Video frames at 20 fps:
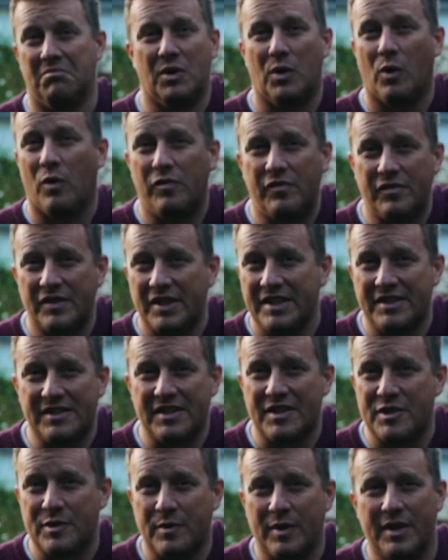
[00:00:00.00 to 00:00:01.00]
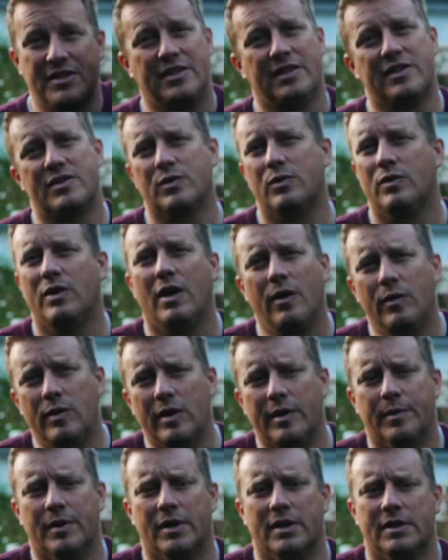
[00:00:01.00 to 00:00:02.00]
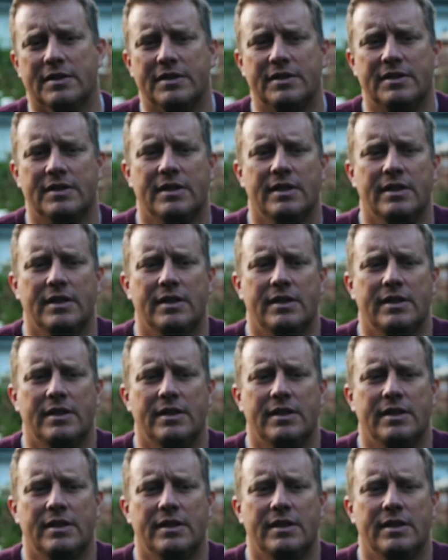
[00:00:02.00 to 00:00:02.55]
lofty situations or lowly ones.